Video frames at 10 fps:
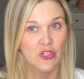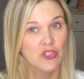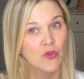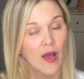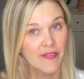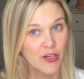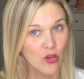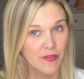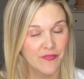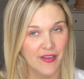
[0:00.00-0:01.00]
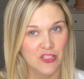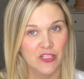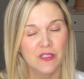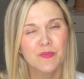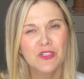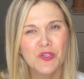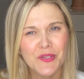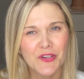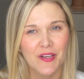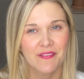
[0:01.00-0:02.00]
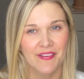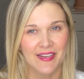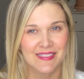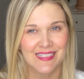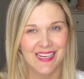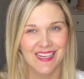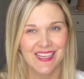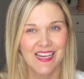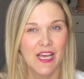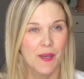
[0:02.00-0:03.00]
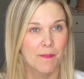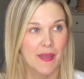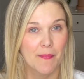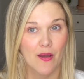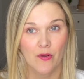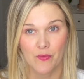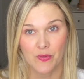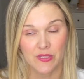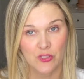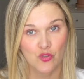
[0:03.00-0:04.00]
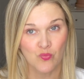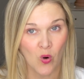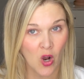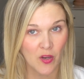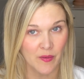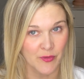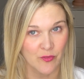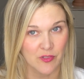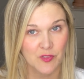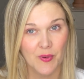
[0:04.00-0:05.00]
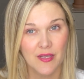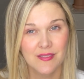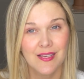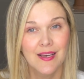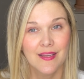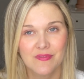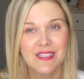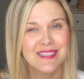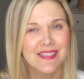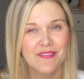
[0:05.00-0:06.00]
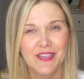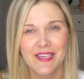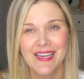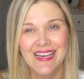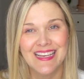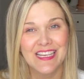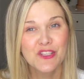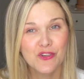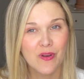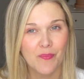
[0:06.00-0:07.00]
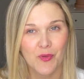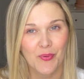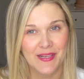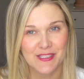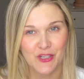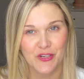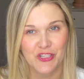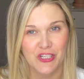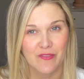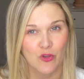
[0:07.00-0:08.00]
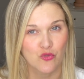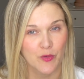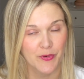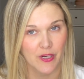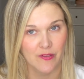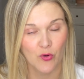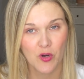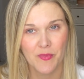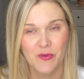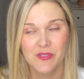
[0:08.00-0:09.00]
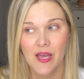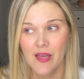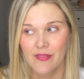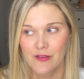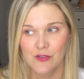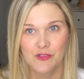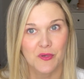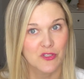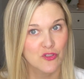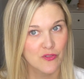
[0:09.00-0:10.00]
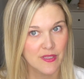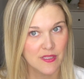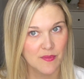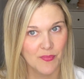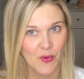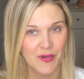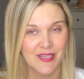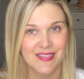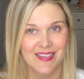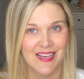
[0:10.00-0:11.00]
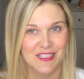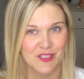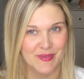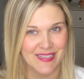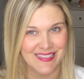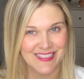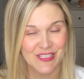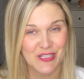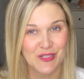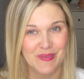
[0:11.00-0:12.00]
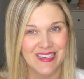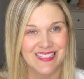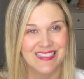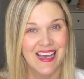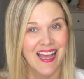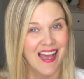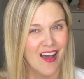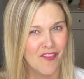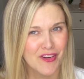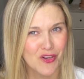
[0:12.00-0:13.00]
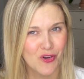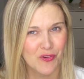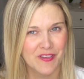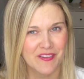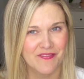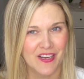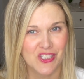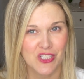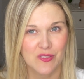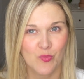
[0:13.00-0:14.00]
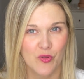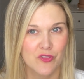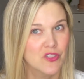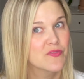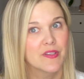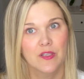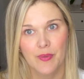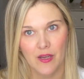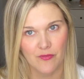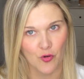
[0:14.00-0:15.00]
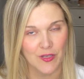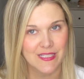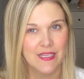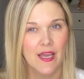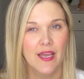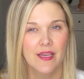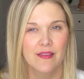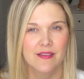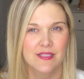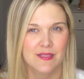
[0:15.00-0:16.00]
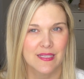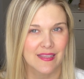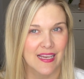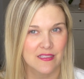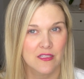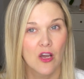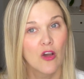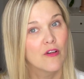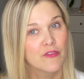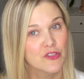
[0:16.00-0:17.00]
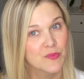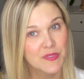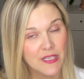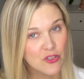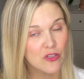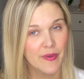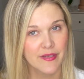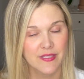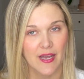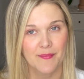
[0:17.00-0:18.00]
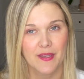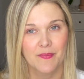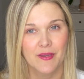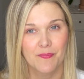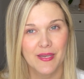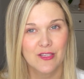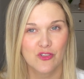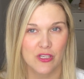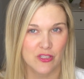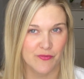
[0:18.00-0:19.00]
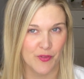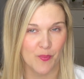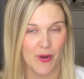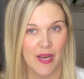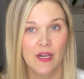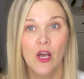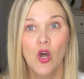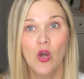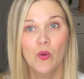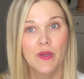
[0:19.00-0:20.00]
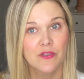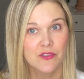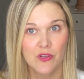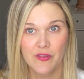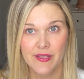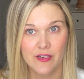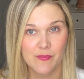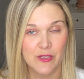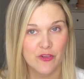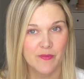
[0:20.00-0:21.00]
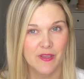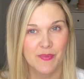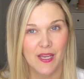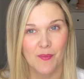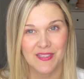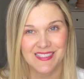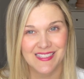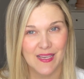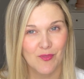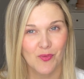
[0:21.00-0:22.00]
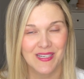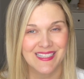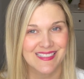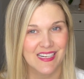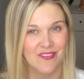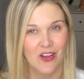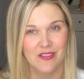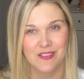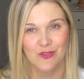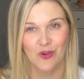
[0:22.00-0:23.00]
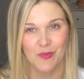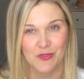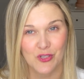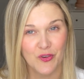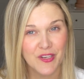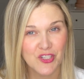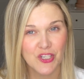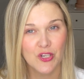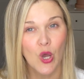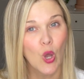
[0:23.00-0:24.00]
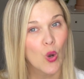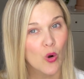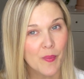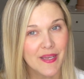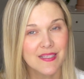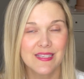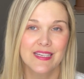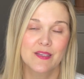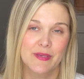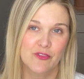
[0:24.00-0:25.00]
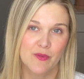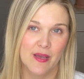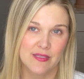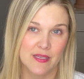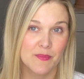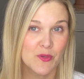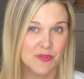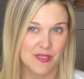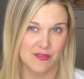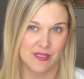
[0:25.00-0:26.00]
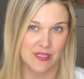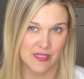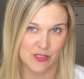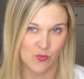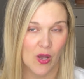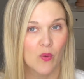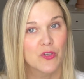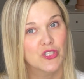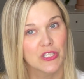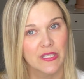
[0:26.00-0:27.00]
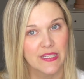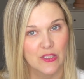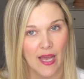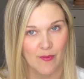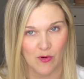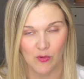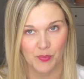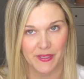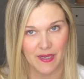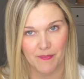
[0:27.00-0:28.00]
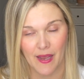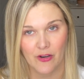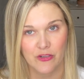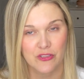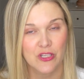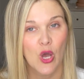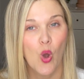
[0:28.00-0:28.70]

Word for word: So having a COVID infection, especially when you're unvaccinated, may mount a really strong immune response. This can definitely interrupt the brain secretion of those reproductive hormones. There's also a stress component that has to be considered, because having a COVID infection is more than just feeling bad for a day. This can last for a substantial amount of time and can be a big stressor for the brain. We also know that the endometrium can become unstable when it doesn't have constant hormone secretion, or because the endometrium has immune cells in it as well, which could lead to abnormal bleeding patterns.